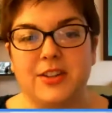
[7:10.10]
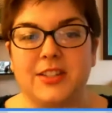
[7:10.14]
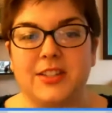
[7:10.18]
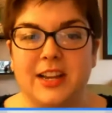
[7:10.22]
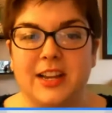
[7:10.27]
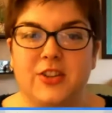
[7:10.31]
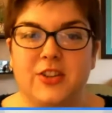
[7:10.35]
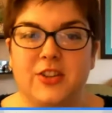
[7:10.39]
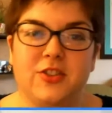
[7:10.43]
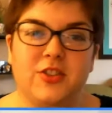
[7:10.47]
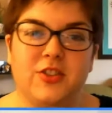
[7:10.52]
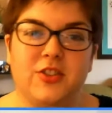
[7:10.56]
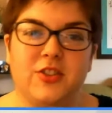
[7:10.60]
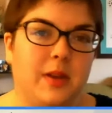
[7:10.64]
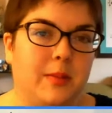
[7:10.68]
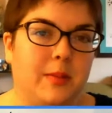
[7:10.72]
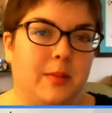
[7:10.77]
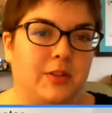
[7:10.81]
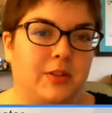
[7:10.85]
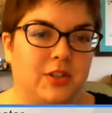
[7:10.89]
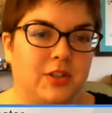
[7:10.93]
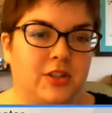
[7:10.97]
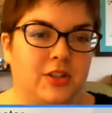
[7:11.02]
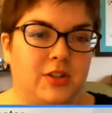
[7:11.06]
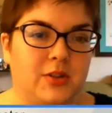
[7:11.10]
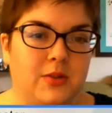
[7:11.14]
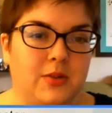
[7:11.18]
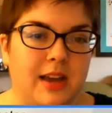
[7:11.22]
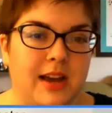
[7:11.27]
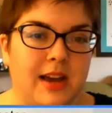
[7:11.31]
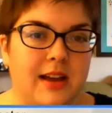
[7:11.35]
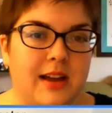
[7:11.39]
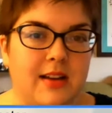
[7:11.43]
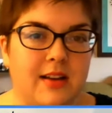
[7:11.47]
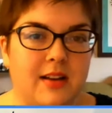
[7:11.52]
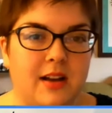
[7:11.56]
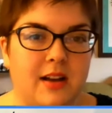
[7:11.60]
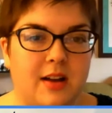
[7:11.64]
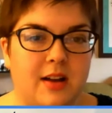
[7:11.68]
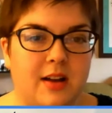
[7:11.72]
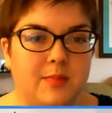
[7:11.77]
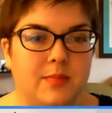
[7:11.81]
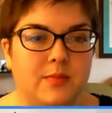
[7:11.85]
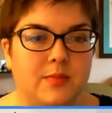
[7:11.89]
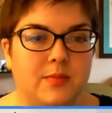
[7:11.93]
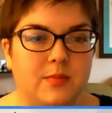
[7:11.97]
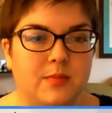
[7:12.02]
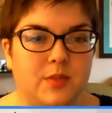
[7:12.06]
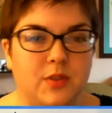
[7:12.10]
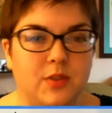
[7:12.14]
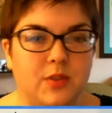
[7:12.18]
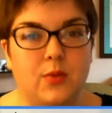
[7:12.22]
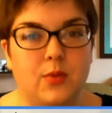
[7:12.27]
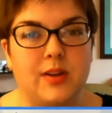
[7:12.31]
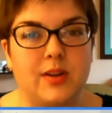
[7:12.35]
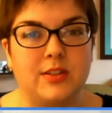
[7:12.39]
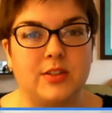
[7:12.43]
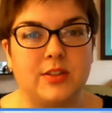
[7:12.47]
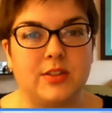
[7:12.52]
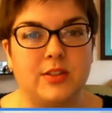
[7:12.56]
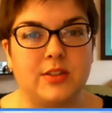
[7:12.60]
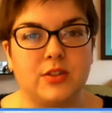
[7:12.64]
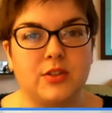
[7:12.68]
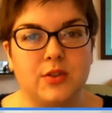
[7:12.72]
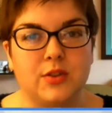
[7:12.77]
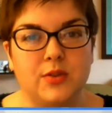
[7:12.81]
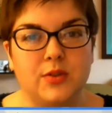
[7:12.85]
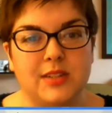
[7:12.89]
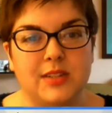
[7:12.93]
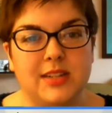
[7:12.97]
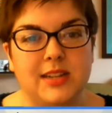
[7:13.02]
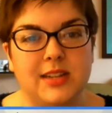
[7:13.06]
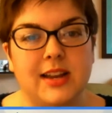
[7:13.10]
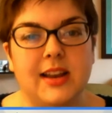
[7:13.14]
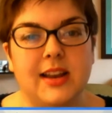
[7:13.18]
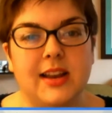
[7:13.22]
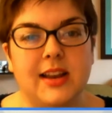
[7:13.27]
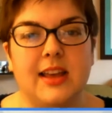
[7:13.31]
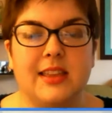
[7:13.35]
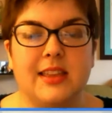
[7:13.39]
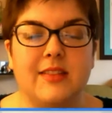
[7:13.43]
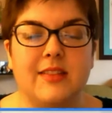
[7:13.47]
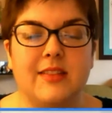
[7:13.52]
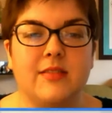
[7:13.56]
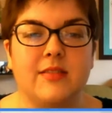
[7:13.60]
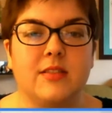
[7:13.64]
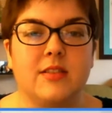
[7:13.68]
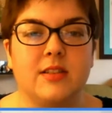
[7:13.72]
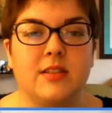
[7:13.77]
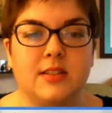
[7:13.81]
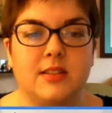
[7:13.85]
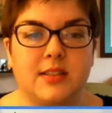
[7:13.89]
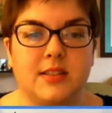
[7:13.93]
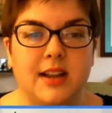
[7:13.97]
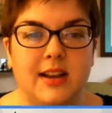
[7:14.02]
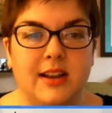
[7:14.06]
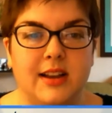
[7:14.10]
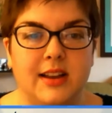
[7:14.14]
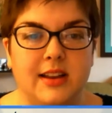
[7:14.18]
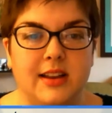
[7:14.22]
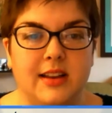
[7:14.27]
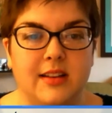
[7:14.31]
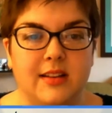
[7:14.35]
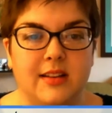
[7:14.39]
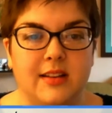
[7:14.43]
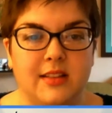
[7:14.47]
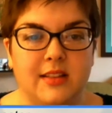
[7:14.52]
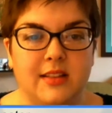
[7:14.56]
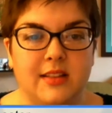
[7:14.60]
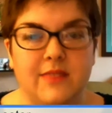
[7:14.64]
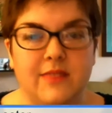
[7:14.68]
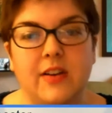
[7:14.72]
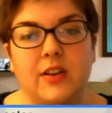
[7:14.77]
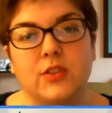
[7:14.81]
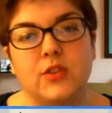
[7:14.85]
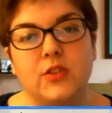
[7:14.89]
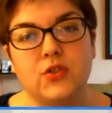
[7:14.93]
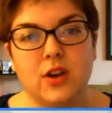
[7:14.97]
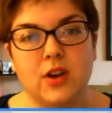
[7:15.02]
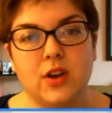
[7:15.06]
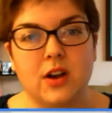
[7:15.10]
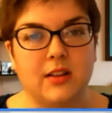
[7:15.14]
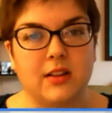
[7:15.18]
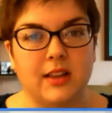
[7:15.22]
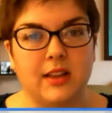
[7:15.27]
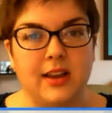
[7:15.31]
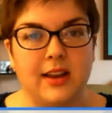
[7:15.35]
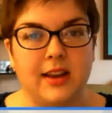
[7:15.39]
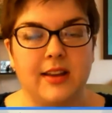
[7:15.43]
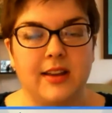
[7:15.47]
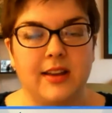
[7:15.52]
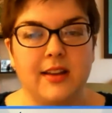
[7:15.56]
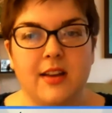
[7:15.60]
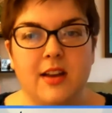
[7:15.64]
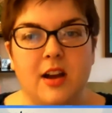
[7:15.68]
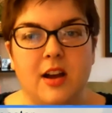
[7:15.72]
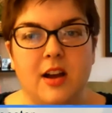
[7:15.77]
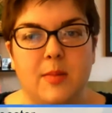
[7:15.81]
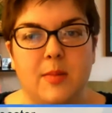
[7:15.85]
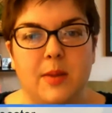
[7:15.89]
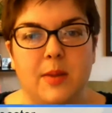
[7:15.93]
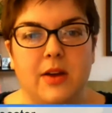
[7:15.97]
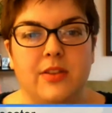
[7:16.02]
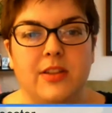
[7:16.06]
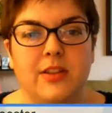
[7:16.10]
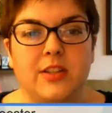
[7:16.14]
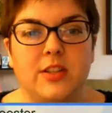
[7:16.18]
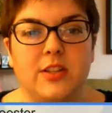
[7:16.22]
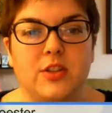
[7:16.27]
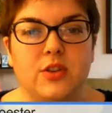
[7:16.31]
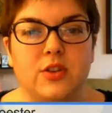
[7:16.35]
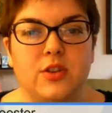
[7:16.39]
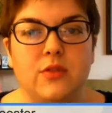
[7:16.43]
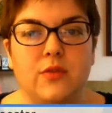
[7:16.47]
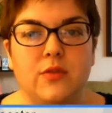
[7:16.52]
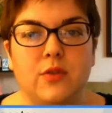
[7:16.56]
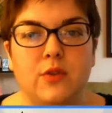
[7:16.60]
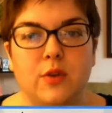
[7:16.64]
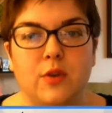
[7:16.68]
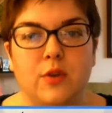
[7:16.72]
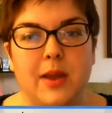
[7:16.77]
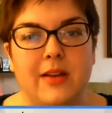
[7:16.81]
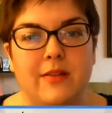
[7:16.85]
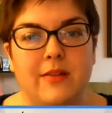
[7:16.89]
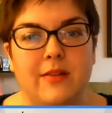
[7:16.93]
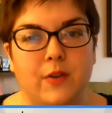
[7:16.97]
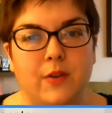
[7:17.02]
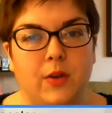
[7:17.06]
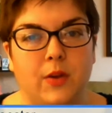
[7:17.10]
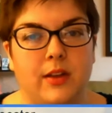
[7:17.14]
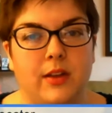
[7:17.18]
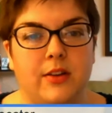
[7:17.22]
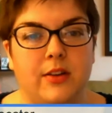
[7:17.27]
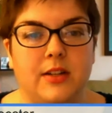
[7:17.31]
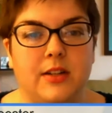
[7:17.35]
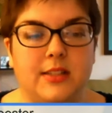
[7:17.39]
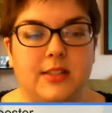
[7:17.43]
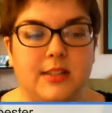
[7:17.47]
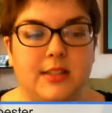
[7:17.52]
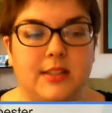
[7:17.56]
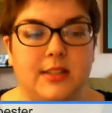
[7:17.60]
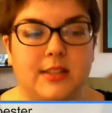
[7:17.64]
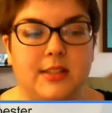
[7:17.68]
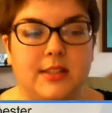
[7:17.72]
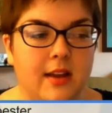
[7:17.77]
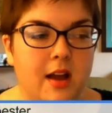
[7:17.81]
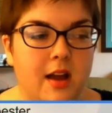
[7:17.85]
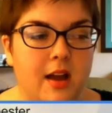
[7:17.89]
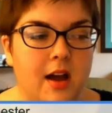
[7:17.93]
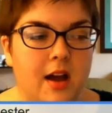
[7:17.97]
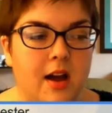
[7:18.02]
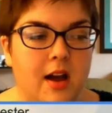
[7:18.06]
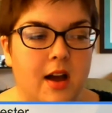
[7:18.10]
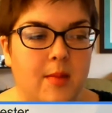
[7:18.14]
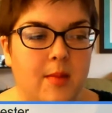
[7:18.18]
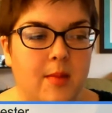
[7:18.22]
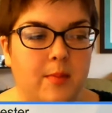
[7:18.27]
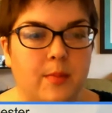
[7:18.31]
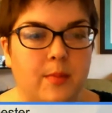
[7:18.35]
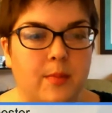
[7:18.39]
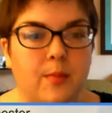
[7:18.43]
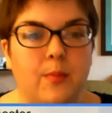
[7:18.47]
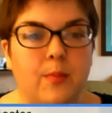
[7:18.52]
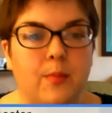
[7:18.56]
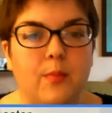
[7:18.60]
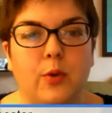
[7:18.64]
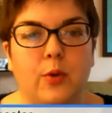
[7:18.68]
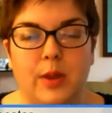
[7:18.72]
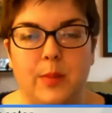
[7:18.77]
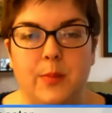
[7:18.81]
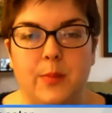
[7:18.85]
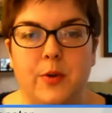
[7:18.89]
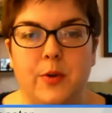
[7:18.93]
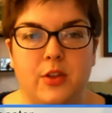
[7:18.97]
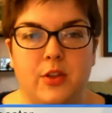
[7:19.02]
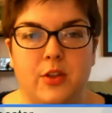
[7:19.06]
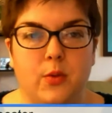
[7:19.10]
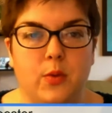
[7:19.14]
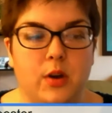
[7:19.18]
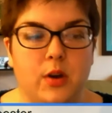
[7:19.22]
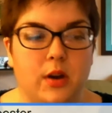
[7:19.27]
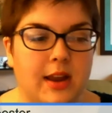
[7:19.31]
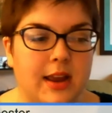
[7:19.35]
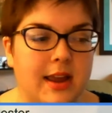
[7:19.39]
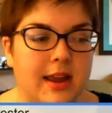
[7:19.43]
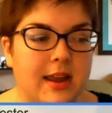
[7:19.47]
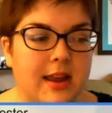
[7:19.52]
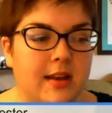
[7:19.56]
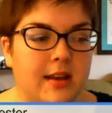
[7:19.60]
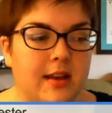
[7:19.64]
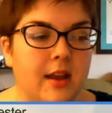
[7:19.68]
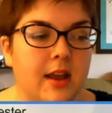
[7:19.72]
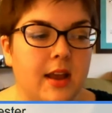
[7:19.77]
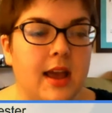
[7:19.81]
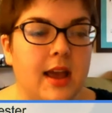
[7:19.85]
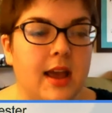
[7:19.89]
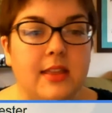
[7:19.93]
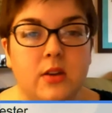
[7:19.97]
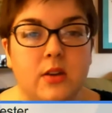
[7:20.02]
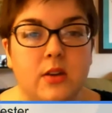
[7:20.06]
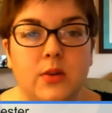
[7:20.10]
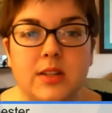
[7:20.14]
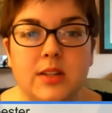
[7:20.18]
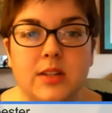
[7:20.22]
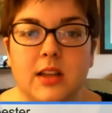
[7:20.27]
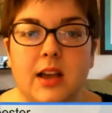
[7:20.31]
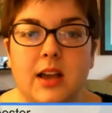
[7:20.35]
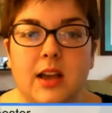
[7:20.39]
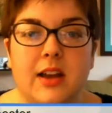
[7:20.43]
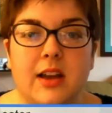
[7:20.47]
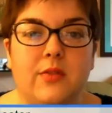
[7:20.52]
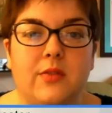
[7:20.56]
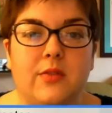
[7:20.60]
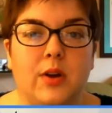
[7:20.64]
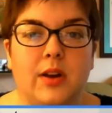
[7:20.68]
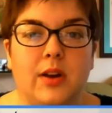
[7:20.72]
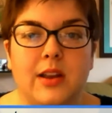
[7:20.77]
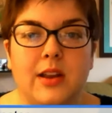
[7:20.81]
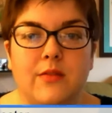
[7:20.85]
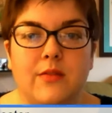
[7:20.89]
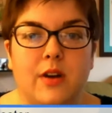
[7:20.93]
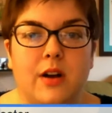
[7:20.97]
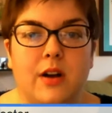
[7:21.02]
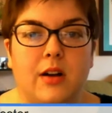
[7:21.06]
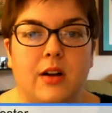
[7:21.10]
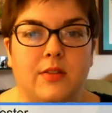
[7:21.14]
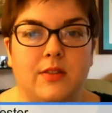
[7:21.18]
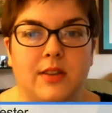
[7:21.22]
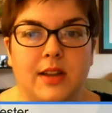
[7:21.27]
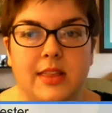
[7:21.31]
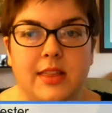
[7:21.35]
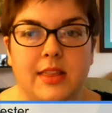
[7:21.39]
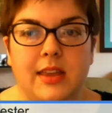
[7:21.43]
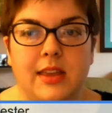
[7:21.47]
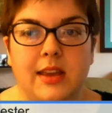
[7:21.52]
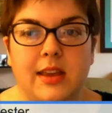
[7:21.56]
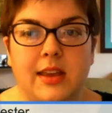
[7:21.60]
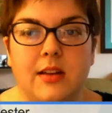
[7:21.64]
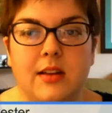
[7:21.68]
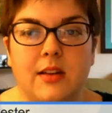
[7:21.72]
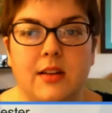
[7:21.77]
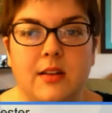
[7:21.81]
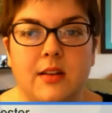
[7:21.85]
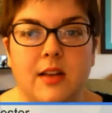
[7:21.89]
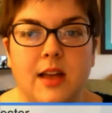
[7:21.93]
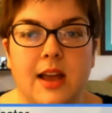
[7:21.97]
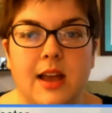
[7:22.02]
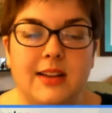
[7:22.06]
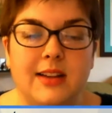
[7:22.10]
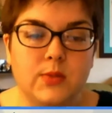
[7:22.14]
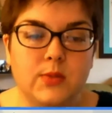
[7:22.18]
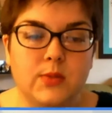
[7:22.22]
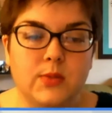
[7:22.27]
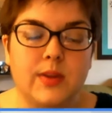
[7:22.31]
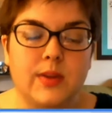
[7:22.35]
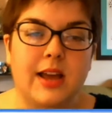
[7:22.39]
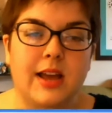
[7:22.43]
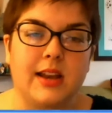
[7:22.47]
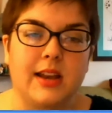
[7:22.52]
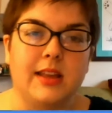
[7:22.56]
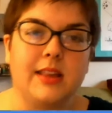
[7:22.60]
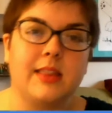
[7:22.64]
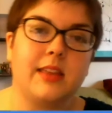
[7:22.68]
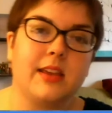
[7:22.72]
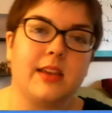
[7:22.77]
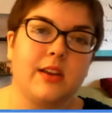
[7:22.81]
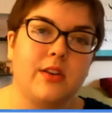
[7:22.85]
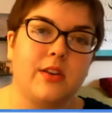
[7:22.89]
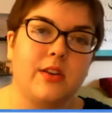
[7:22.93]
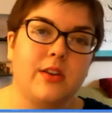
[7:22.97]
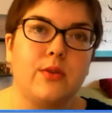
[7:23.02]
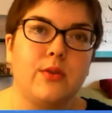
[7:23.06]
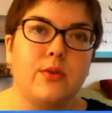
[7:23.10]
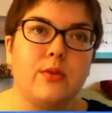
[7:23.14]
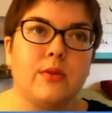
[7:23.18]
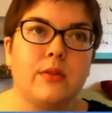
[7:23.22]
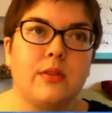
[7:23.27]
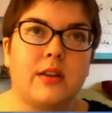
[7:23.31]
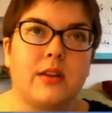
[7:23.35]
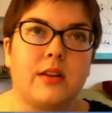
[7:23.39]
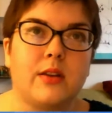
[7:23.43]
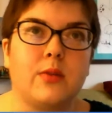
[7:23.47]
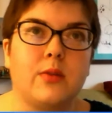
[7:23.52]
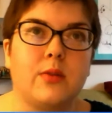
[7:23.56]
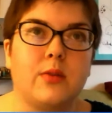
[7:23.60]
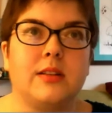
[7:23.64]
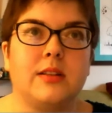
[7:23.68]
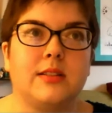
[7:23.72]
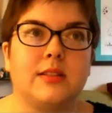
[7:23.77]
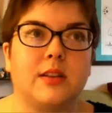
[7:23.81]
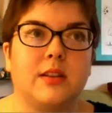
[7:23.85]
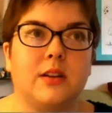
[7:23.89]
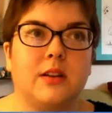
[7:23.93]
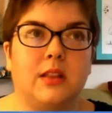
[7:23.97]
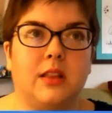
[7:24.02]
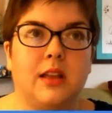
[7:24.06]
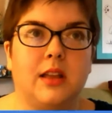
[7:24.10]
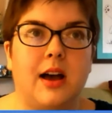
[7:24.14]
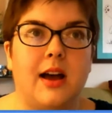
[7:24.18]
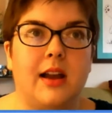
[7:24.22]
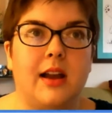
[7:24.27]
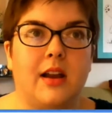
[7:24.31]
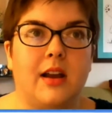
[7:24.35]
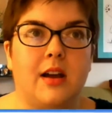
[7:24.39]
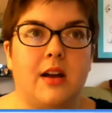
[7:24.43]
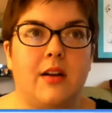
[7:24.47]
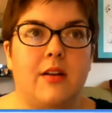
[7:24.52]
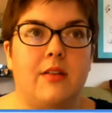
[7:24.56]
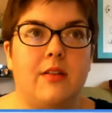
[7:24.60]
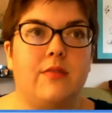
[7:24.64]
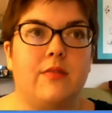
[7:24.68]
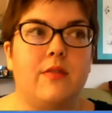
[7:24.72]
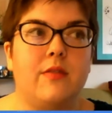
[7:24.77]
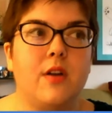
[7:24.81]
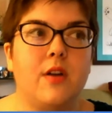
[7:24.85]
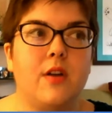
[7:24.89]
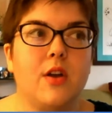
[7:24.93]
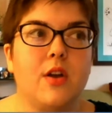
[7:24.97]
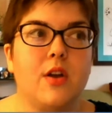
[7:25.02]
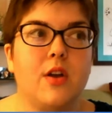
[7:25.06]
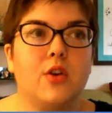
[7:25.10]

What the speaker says: their schedule to be able to do that. So the ones who did and then decided they felt strongly about this new format for literacy really put the work in. And there was a lot of work involved. I think, as with anything new, there was a lot of